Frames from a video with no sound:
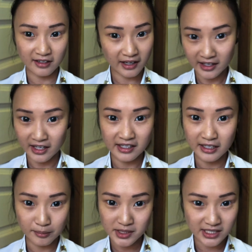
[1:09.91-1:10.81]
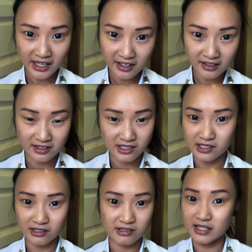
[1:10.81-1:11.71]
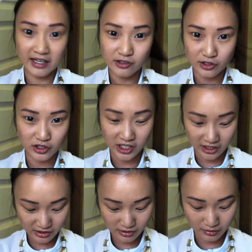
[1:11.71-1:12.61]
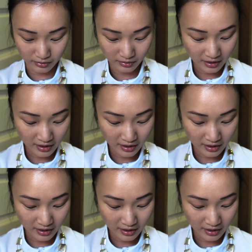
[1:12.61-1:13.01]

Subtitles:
Like any lip stain, it stains your cheeks. So